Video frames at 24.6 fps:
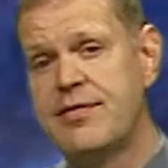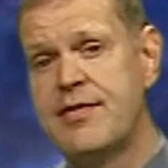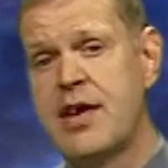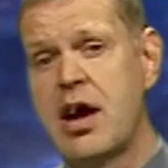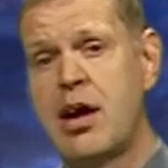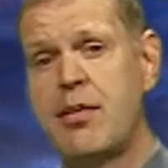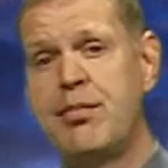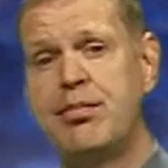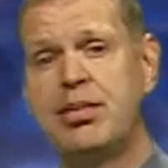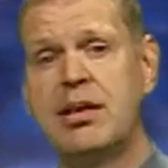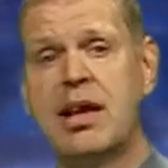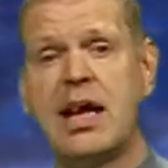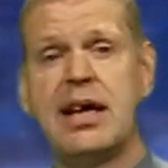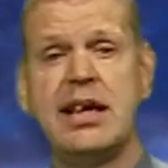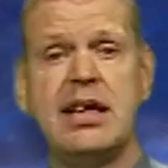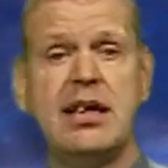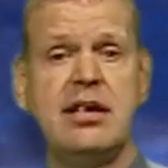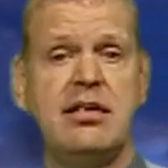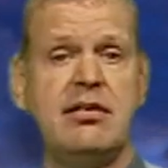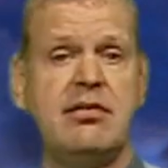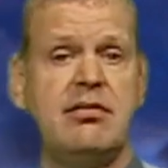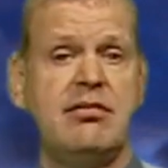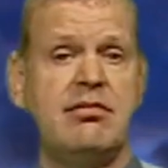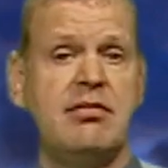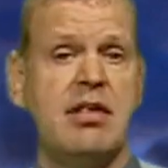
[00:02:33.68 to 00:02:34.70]
of our planet,
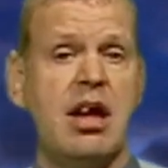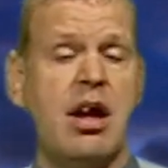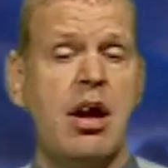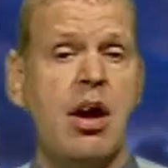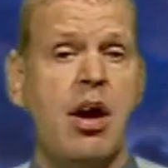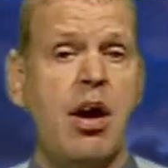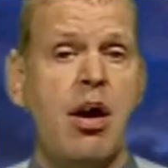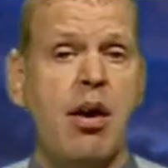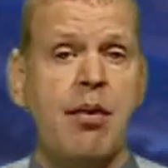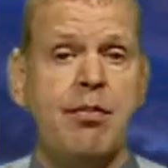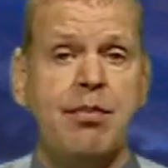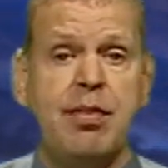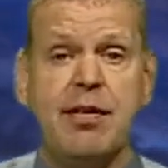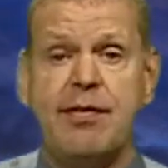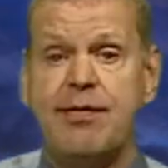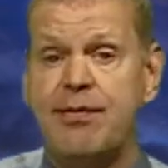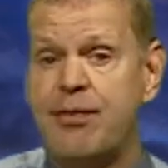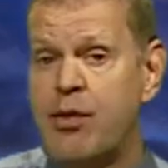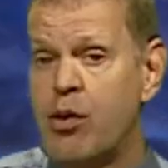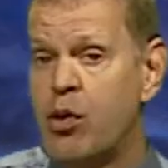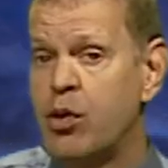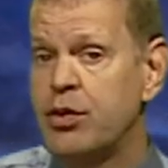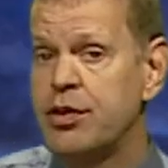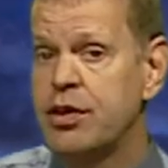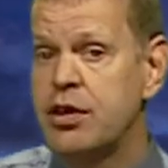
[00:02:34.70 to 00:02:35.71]

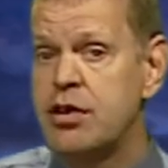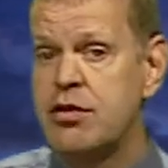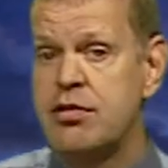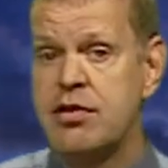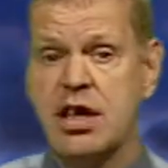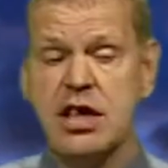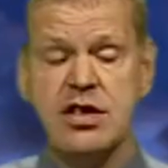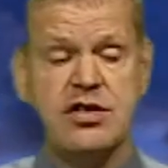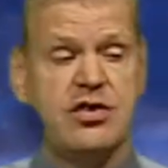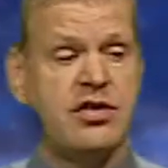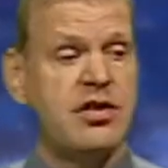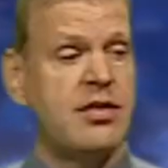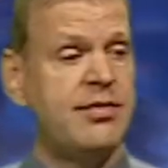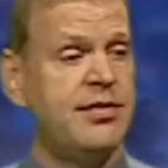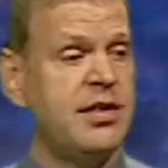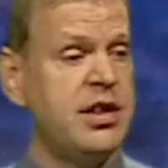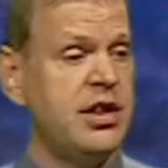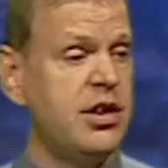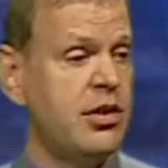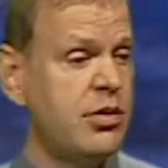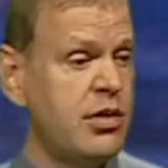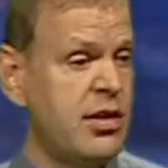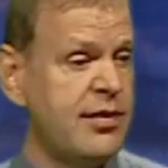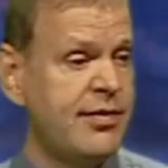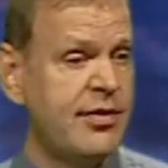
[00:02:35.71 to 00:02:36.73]
before the creation of the
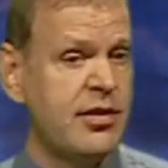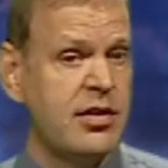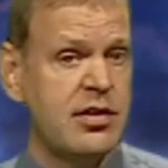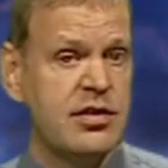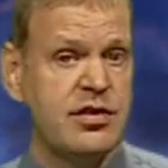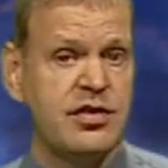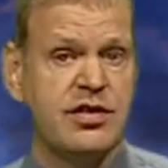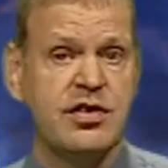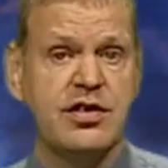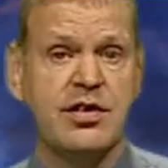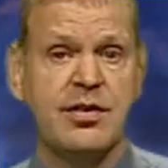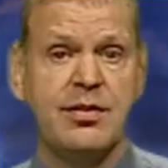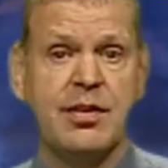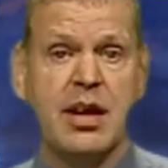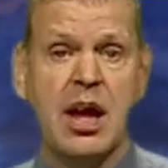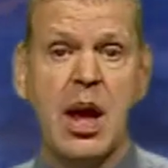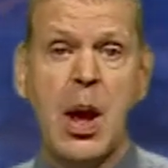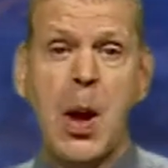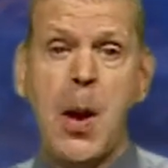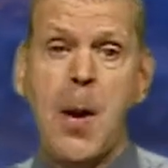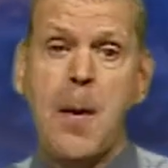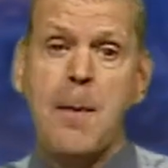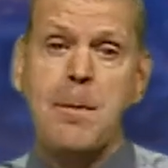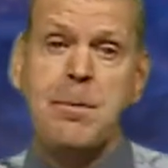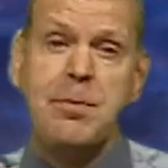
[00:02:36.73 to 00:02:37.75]
universe,
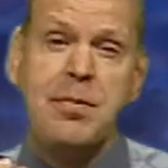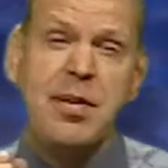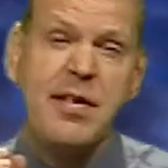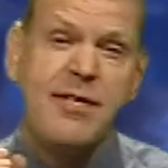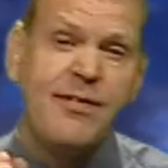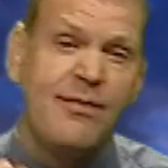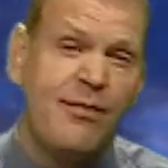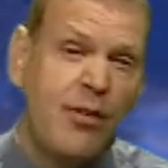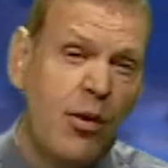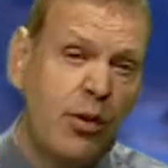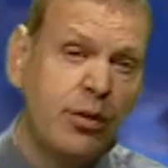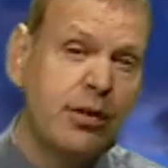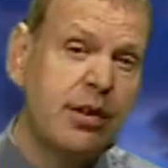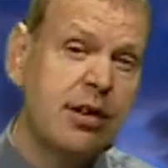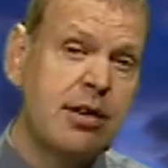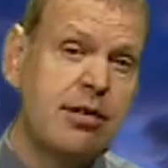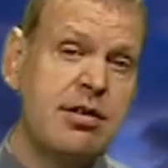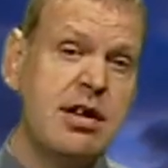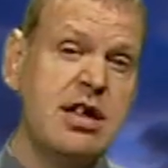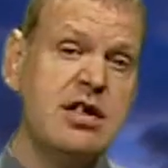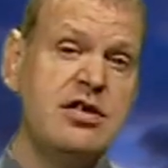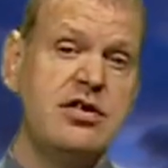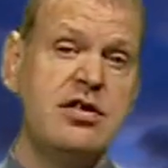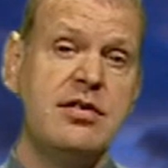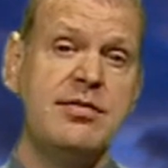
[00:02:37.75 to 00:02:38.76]
before the
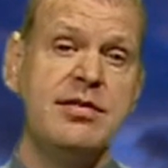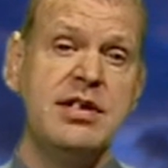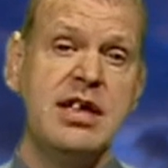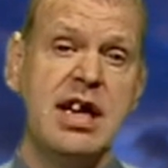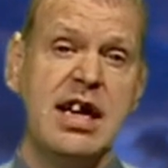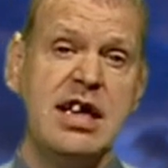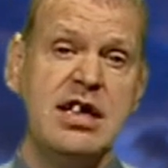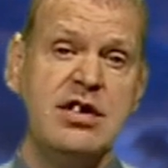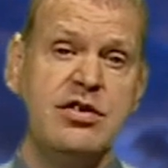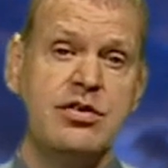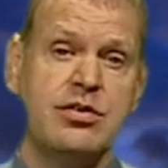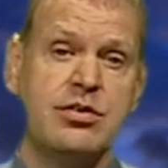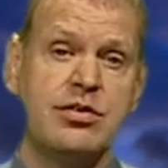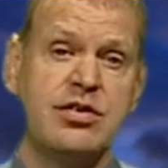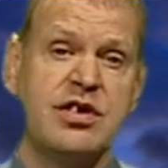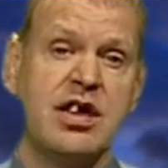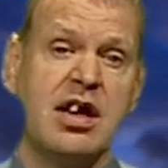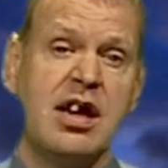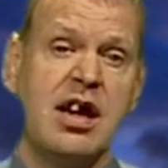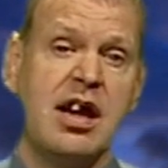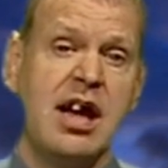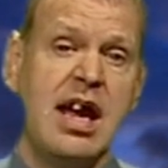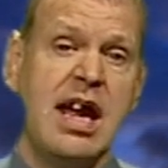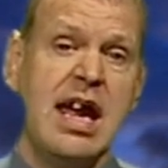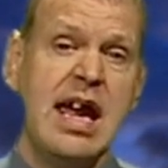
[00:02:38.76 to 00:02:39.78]
creation of the angels.
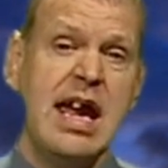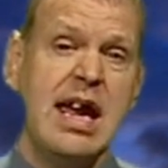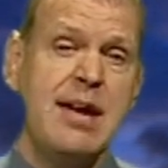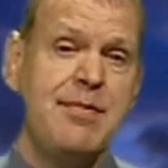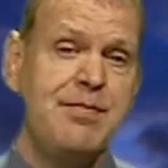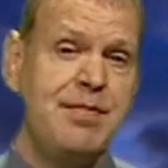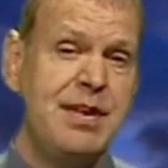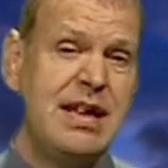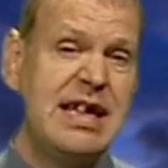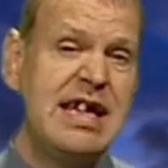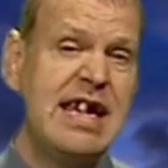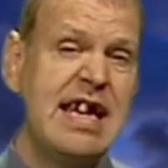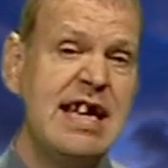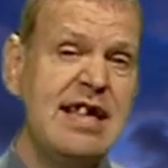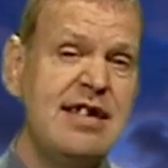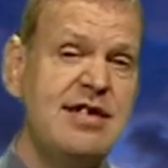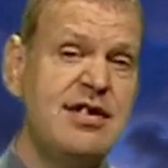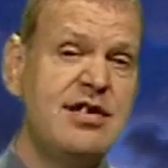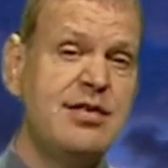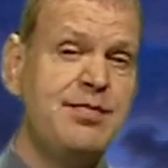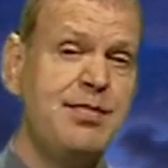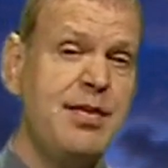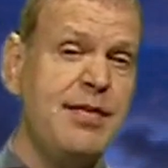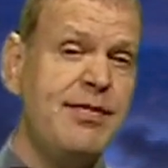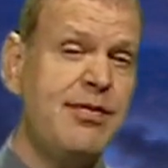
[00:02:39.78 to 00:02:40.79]
It
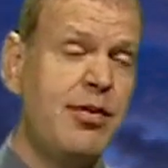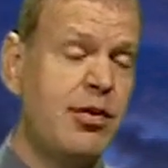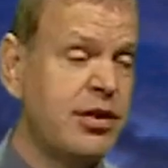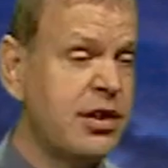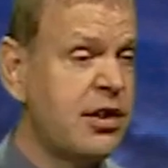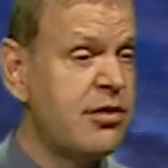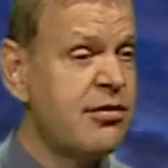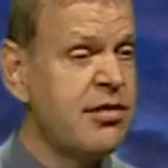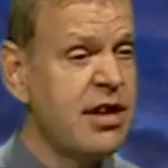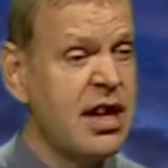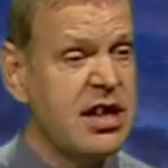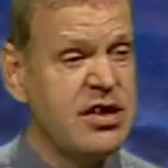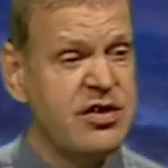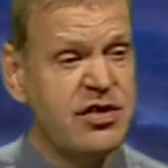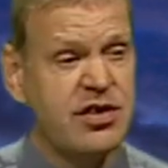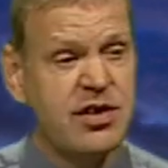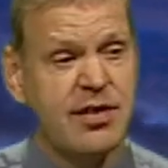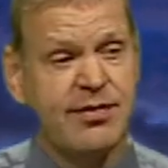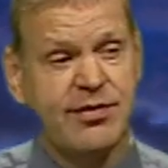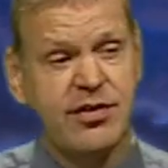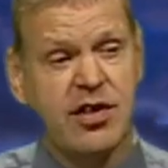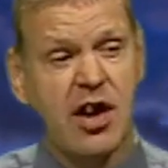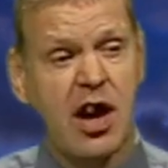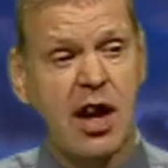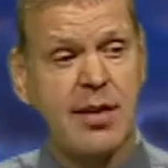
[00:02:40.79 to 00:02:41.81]
begins before the creation
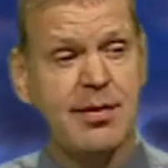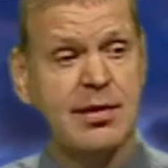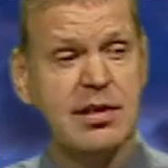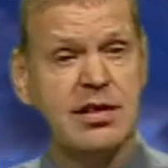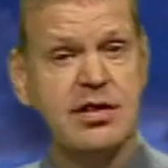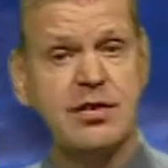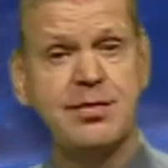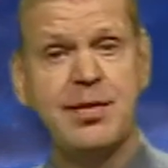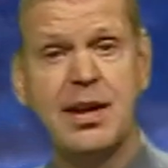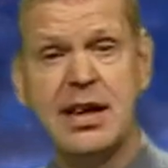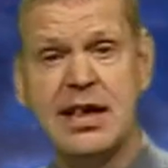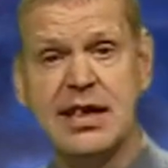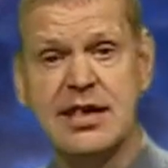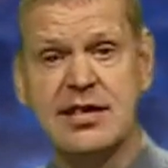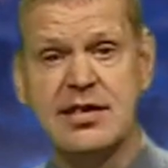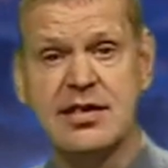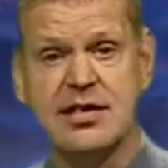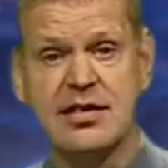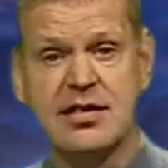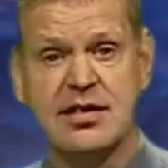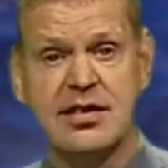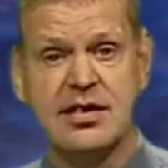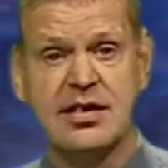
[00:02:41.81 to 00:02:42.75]
of time and space.